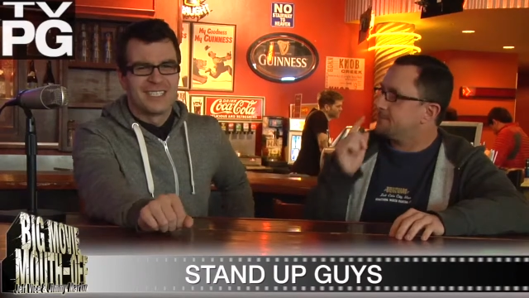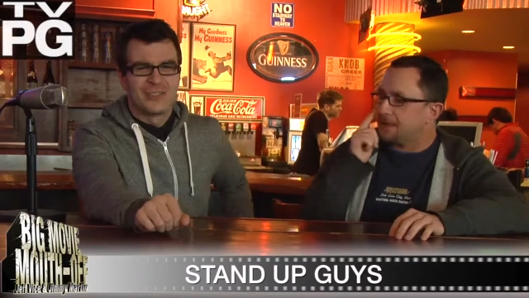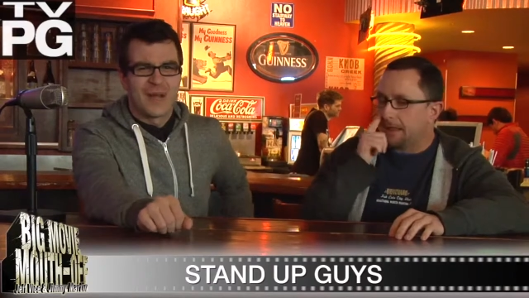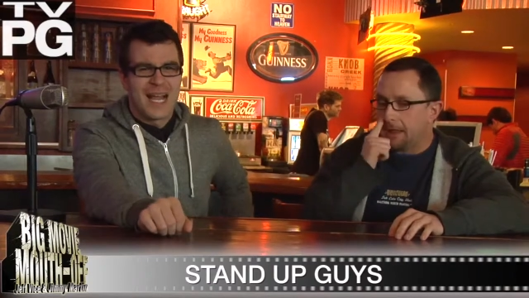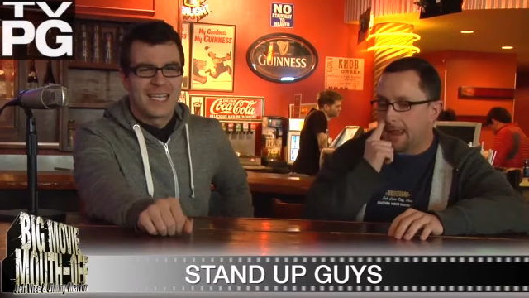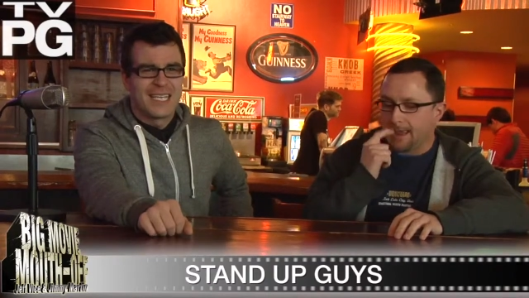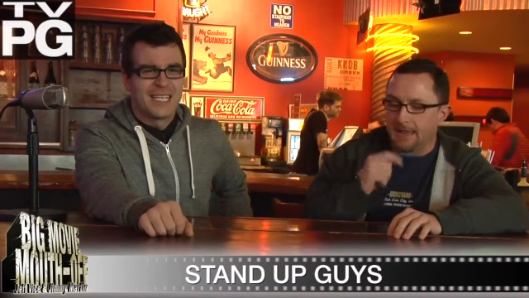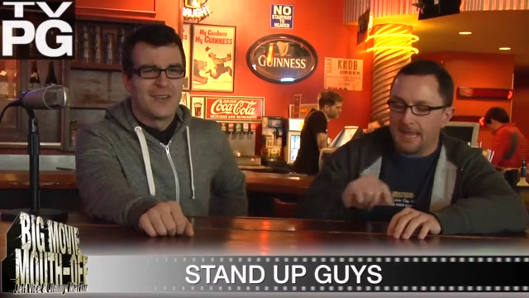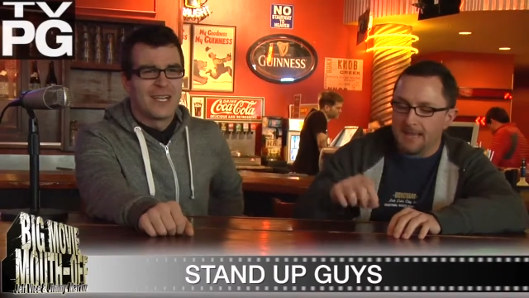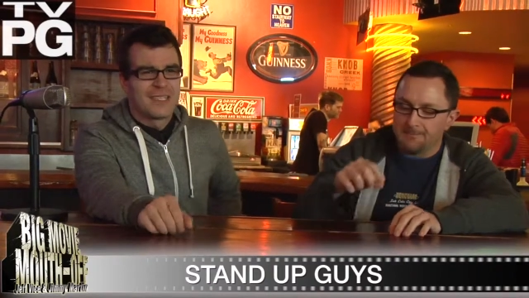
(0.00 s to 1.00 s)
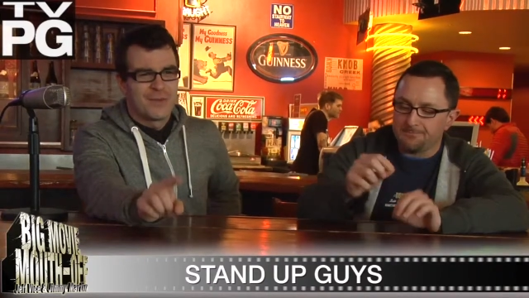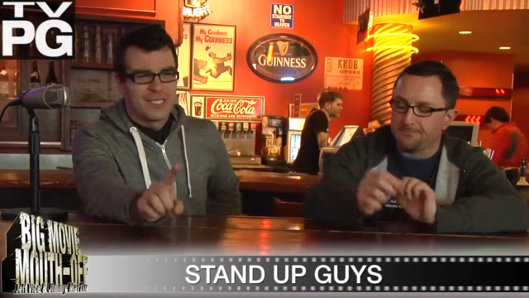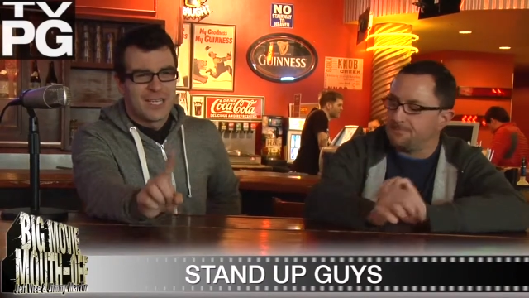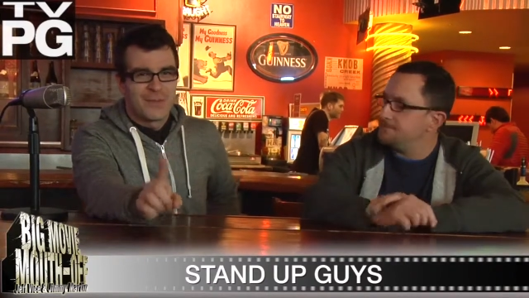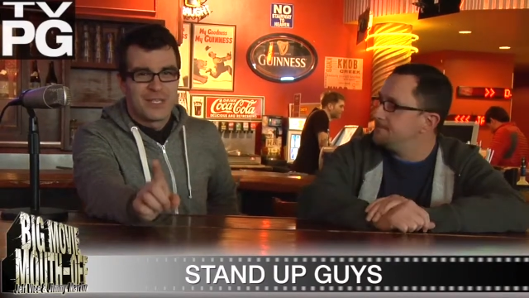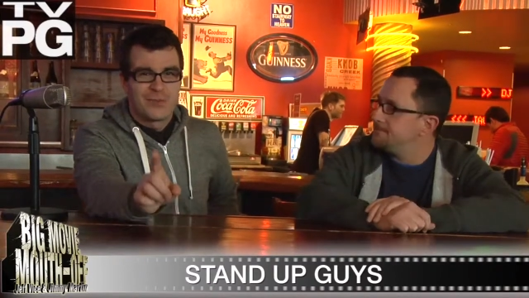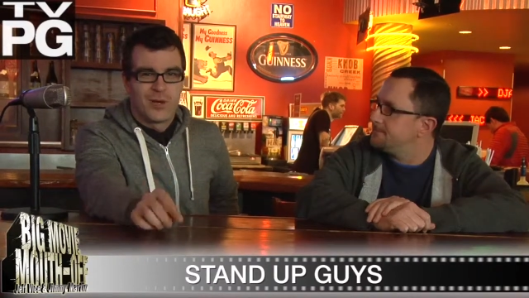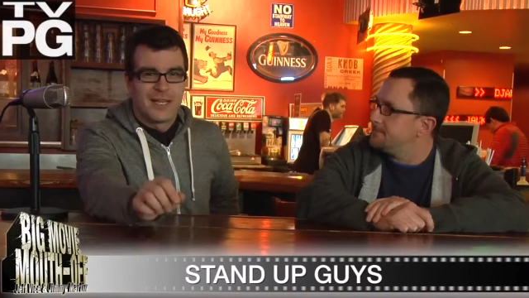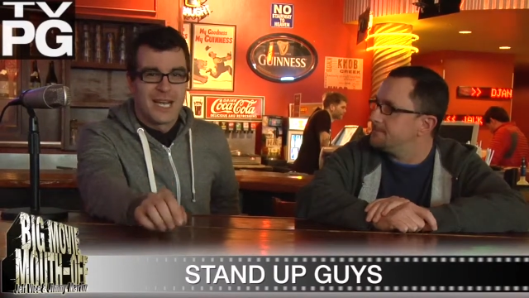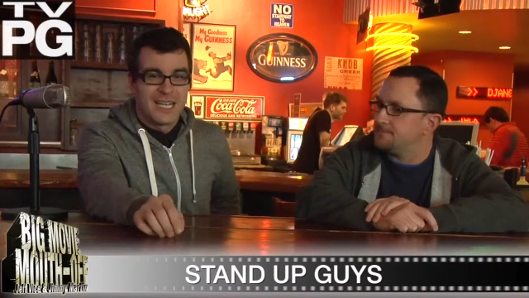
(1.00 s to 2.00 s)
Speaker 1: and draggy. You know, it's supposed to take place
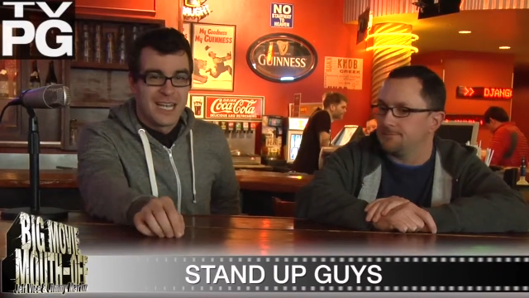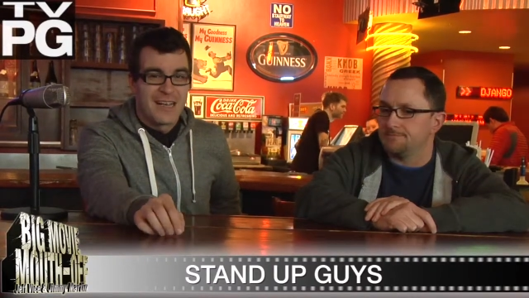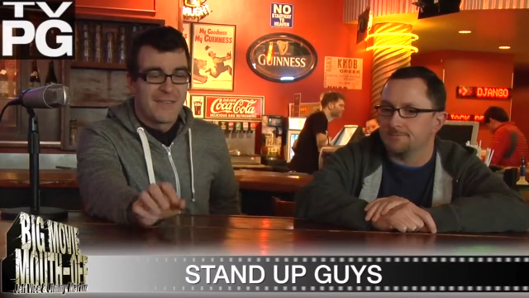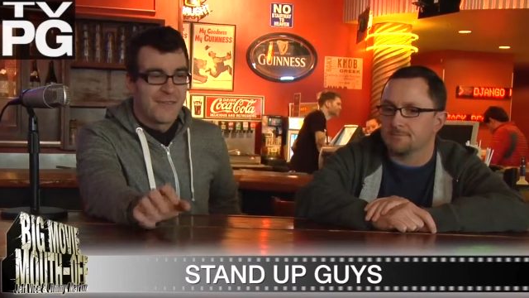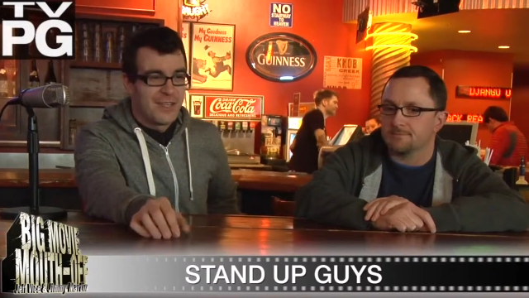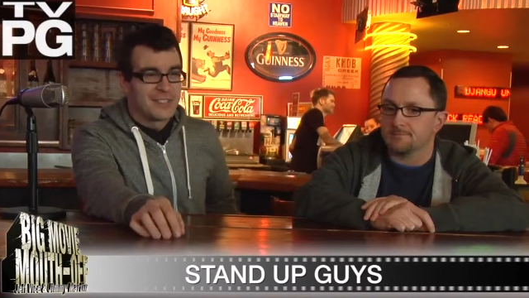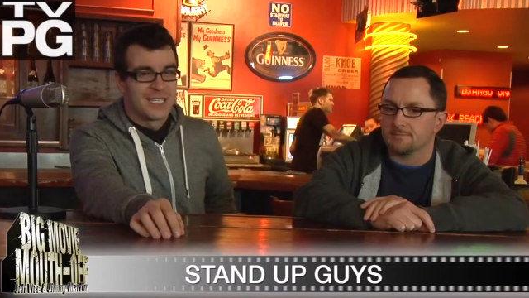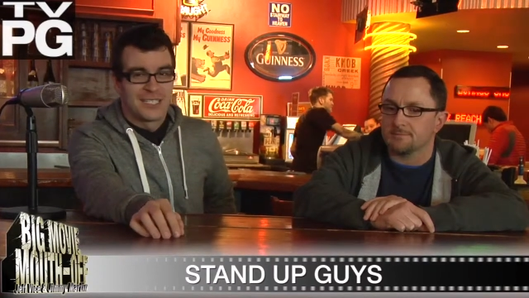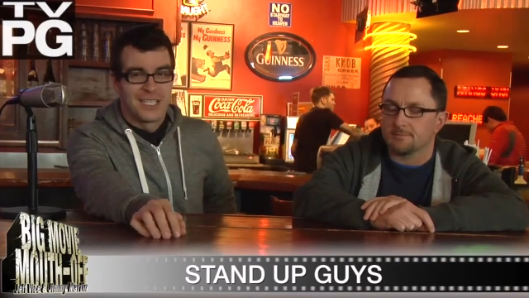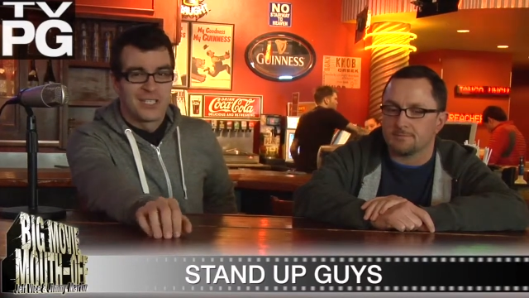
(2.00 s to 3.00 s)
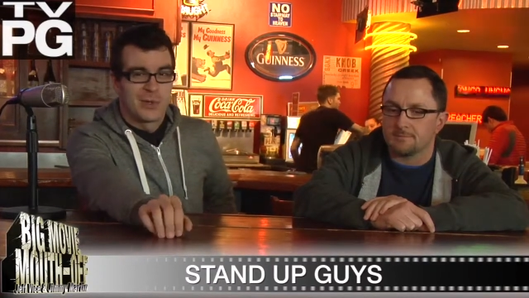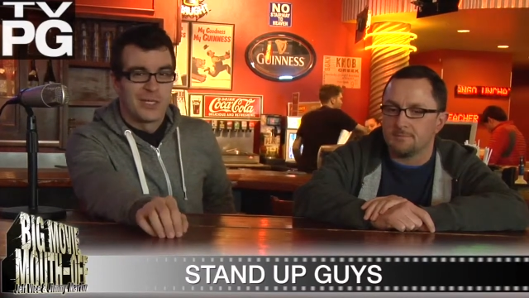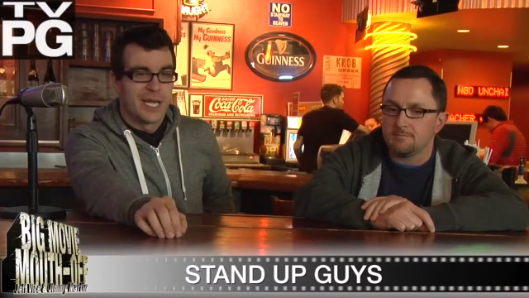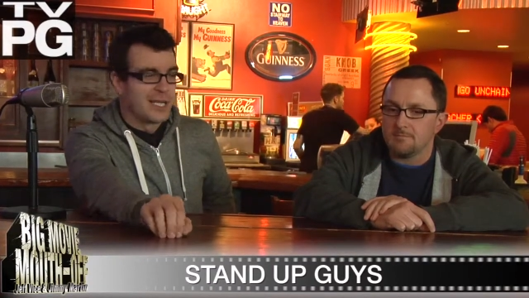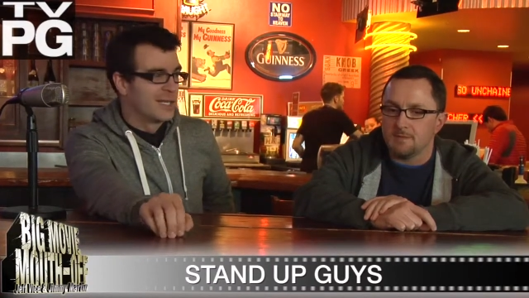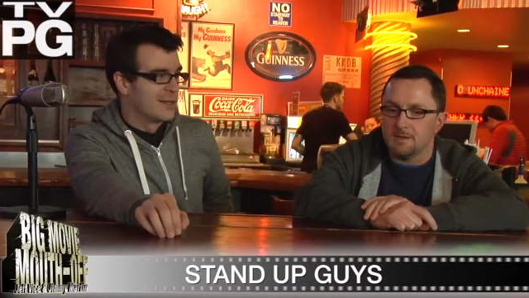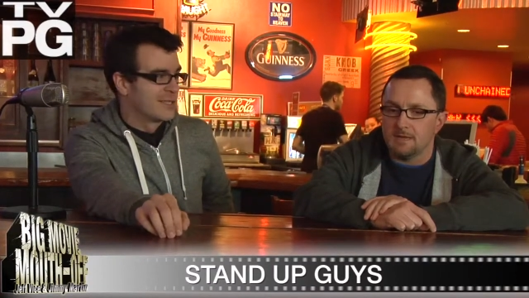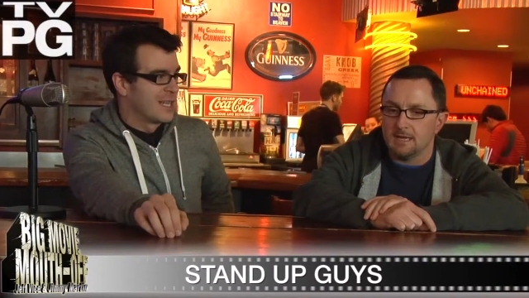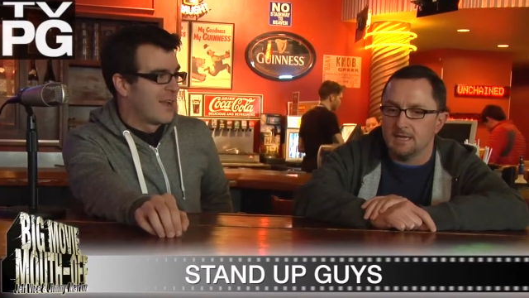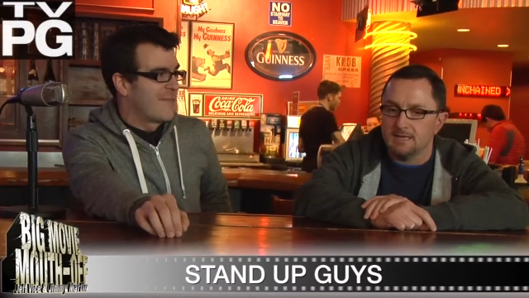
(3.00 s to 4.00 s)
one night. It feels like it takes 28 years.
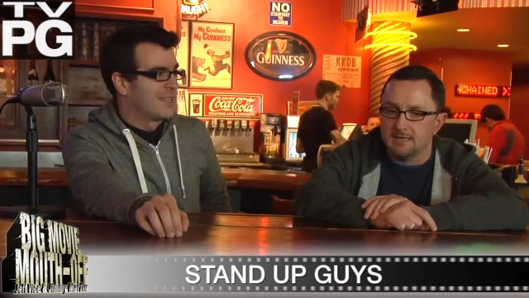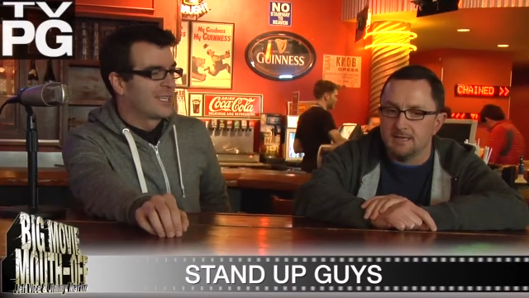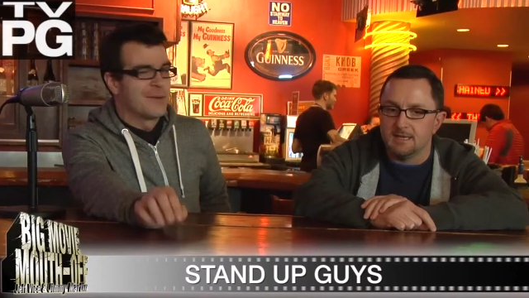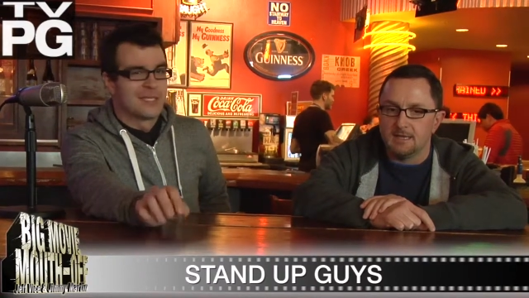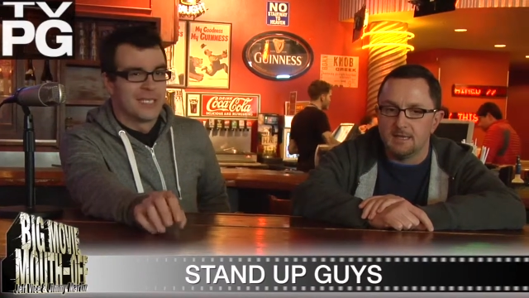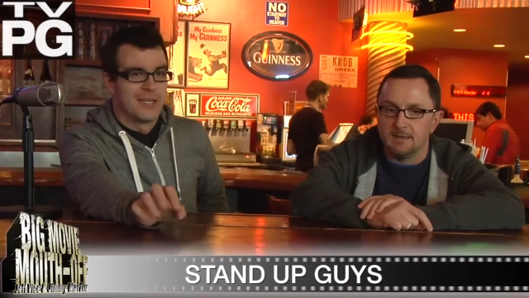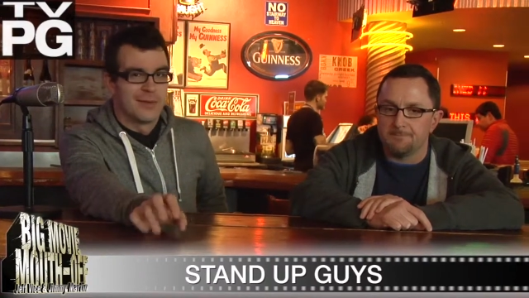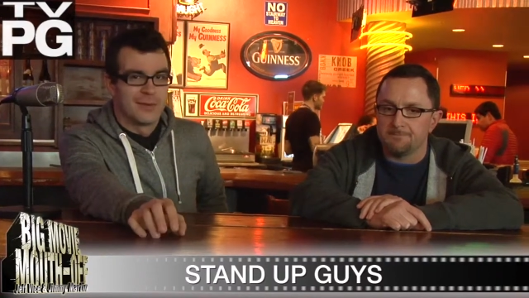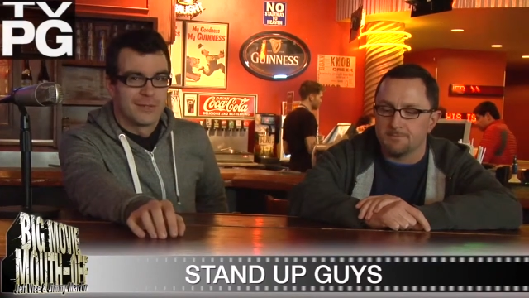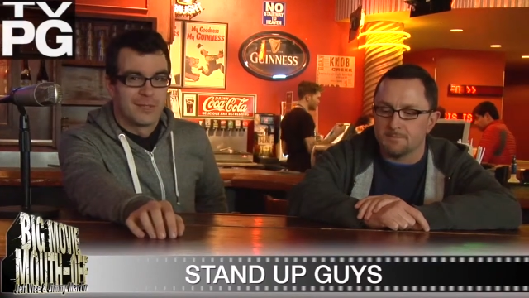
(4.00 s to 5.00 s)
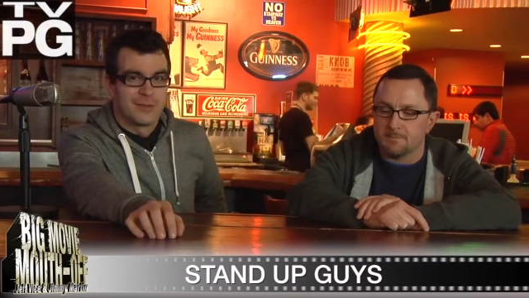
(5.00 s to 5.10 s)
I felt like I was sitting